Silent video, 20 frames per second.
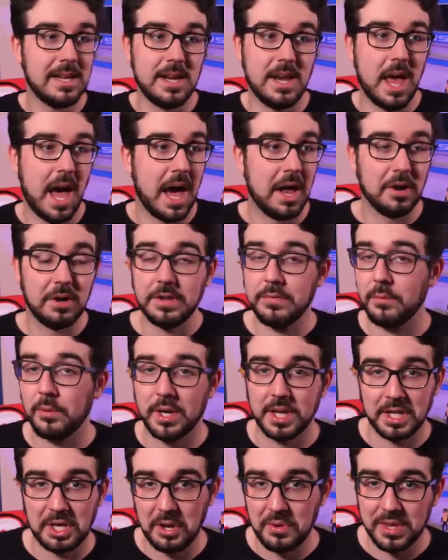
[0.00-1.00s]
no, I don't even
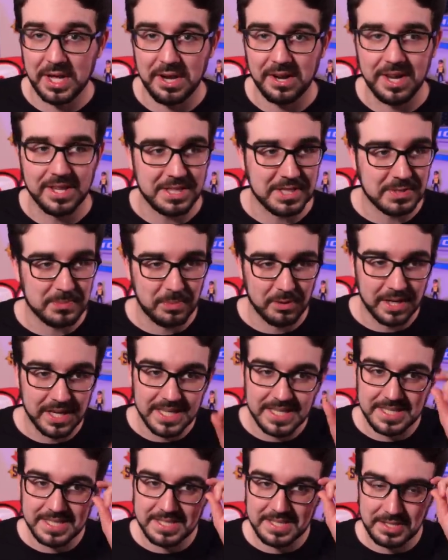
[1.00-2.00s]
wanna go there at this point.
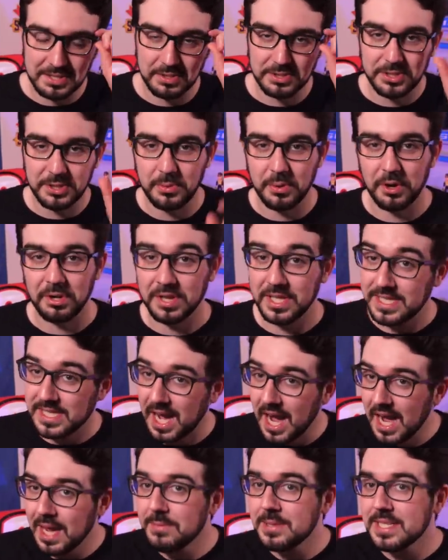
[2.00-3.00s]
It is still too early.
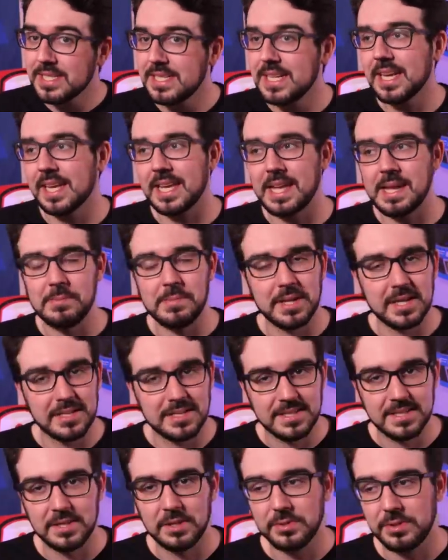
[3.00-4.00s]
Time is ticking, but
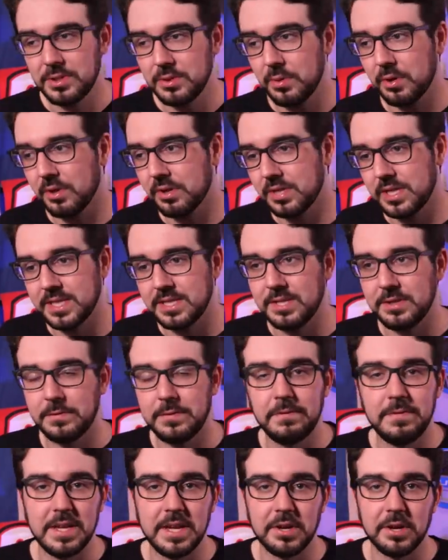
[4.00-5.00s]
it's still too early to
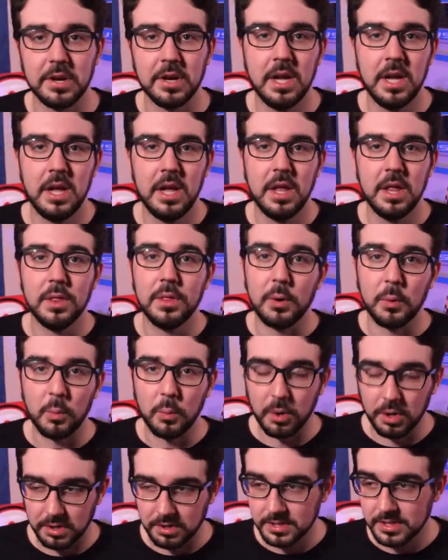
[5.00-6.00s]
fear the
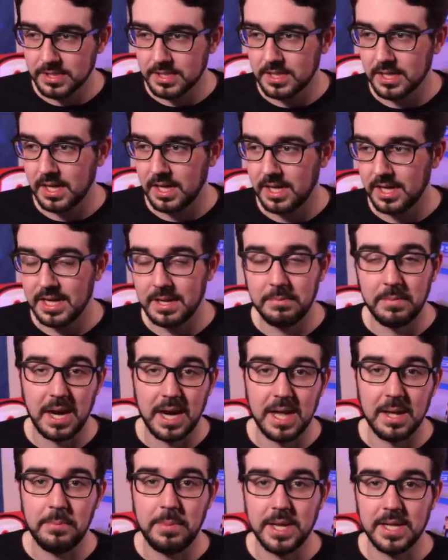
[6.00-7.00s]
worst, in
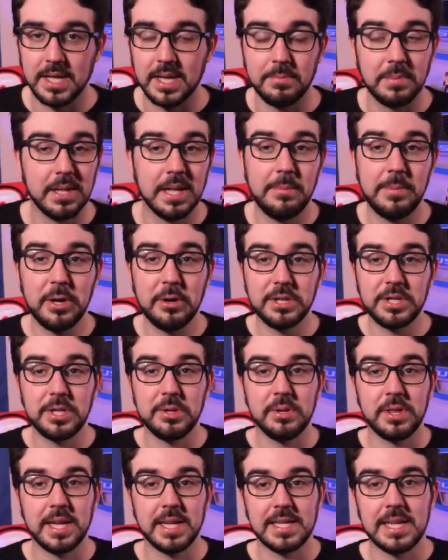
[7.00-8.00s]
my opinion. But let me know what
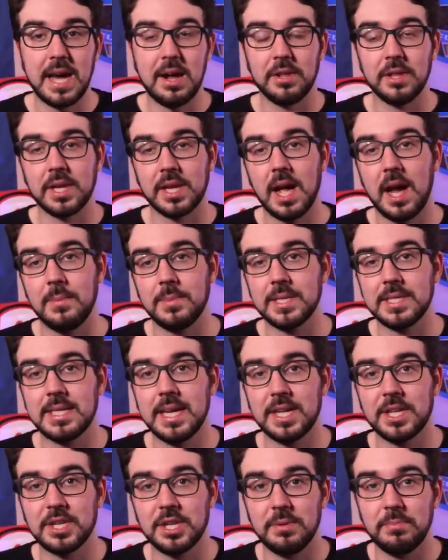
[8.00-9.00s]
you think down in the comment
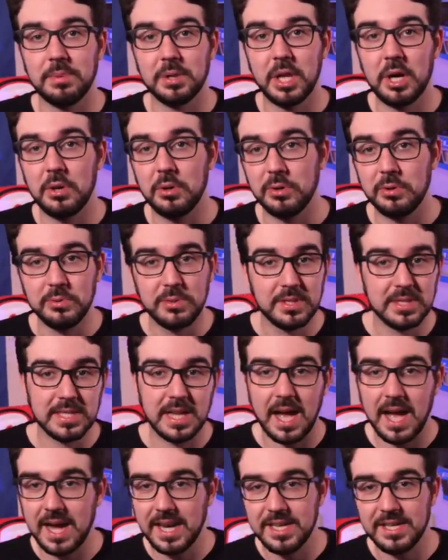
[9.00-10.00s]
section below. Whose
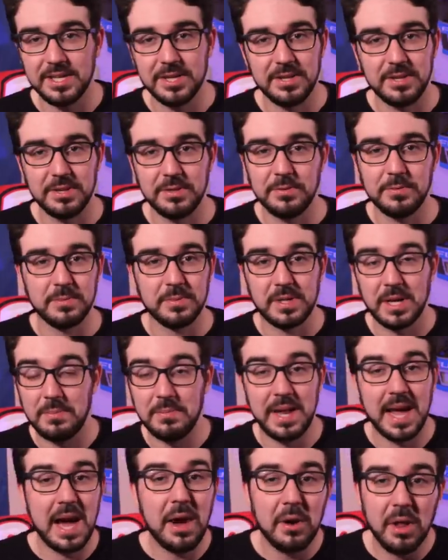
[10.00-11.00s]
side do you come
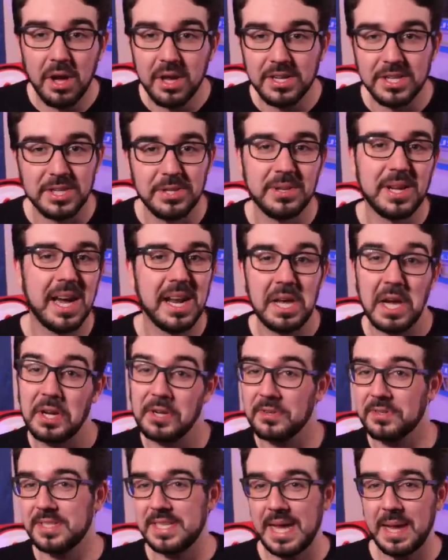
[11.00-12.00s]
down on? Do you kinda
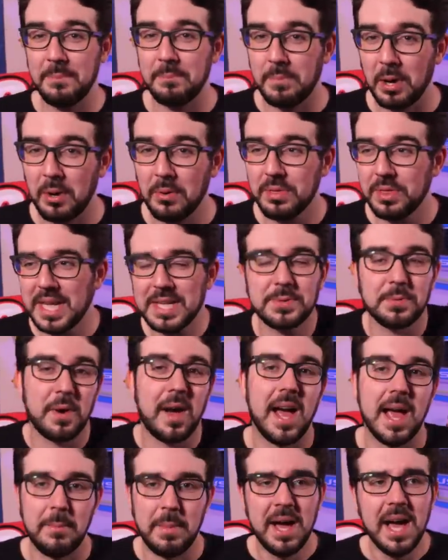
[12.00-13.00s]
understand both? That's where
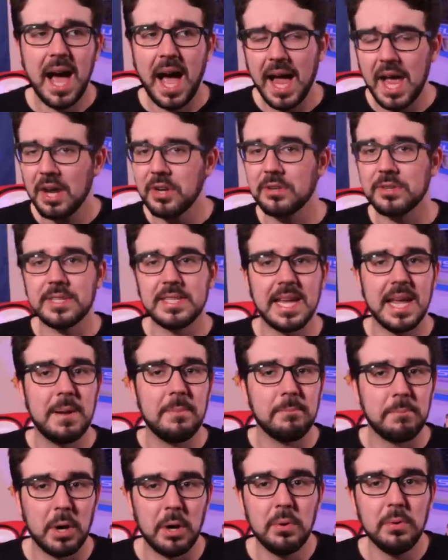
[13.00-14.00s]
I am. I
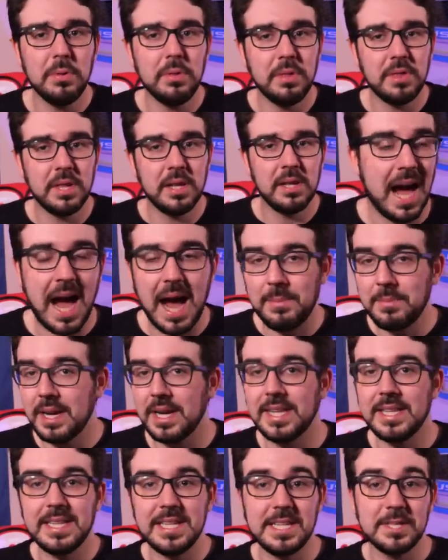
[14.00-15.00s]
understand both. I'm
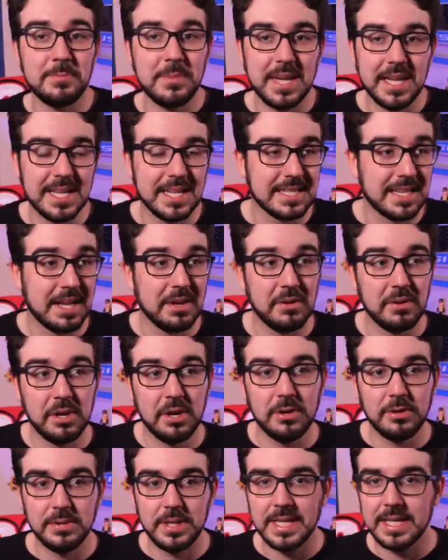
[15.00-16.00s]
not in these meetings. I don't
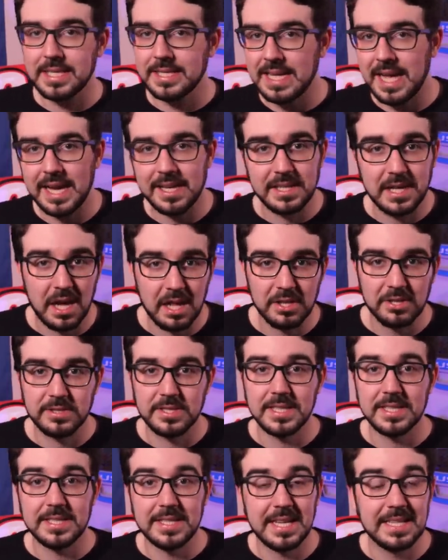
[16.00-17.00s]
know the exact
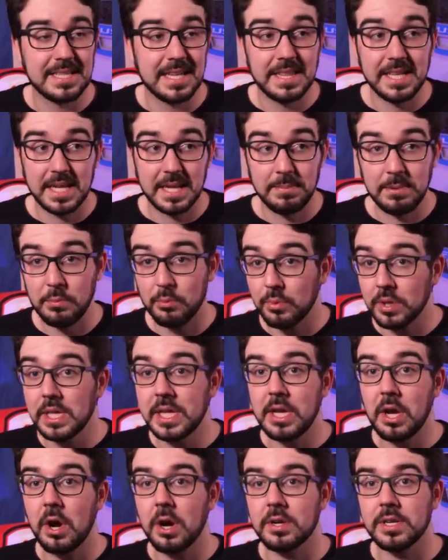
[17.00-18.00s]
dollars and cents. I think it'd be
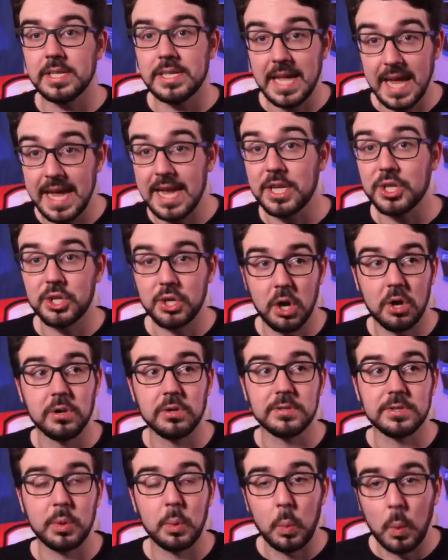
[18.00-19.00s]
really hard to take
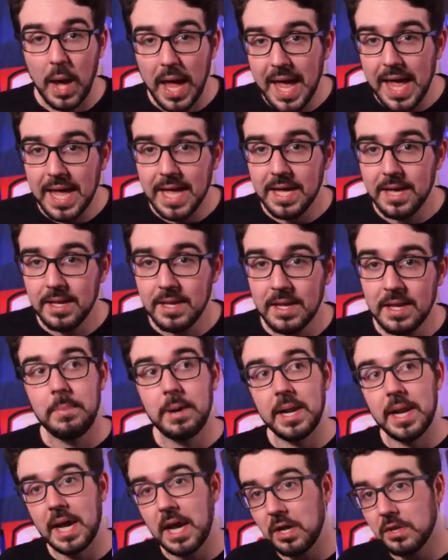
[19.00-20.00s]
charters away.
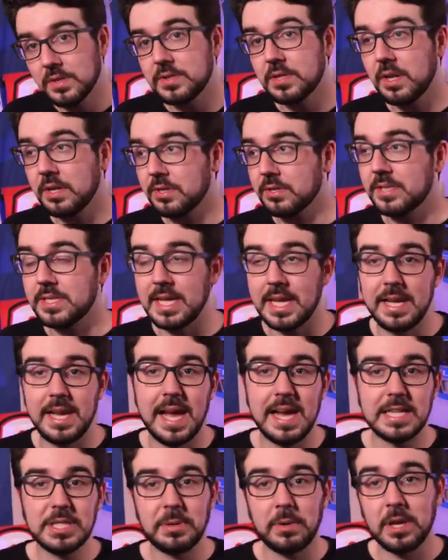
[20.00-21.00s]
But I also understand
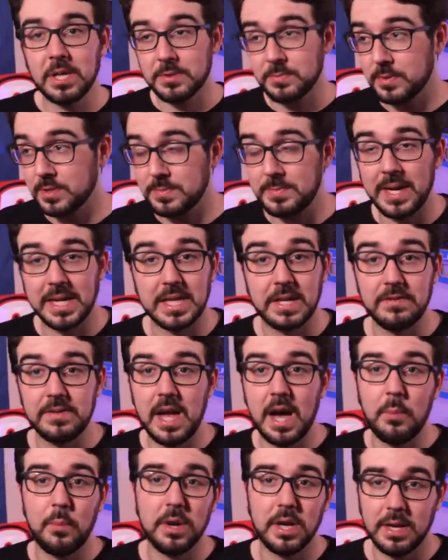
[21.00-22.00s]
NASCAR's perspective
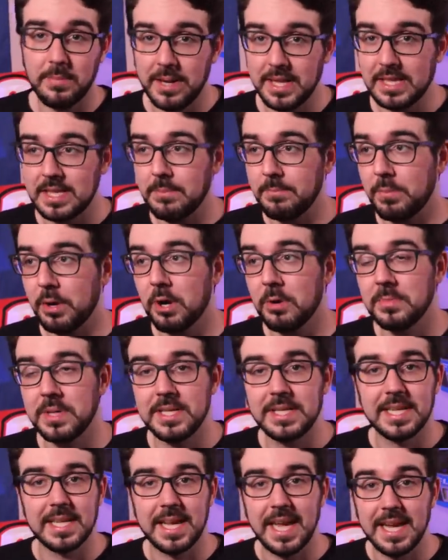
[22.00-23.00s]
not wanting to make them
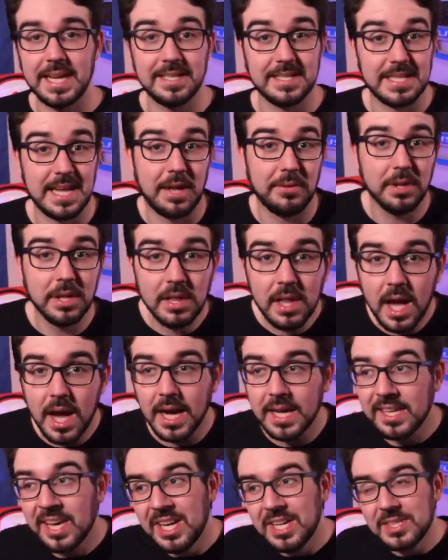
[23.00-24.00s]
permanent in case down the
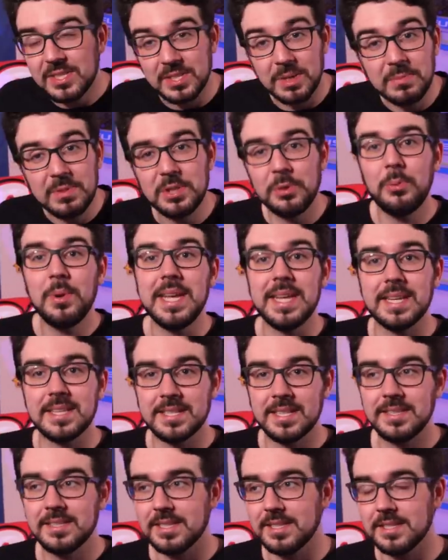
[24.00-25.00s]
line some
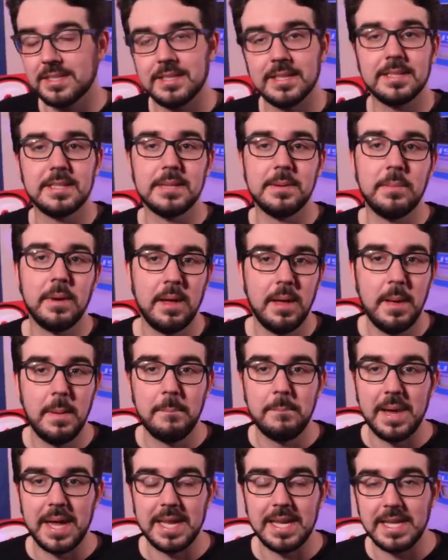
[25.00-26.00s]
tweaks to the system
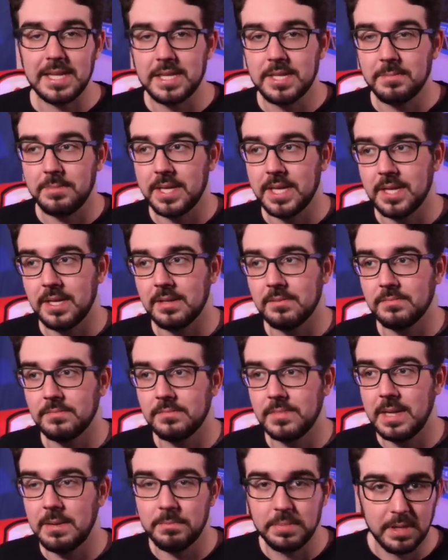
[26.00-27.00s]
may need to be
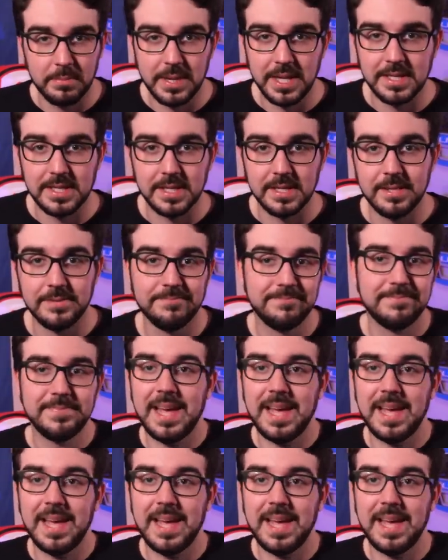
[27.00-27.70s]
implemented.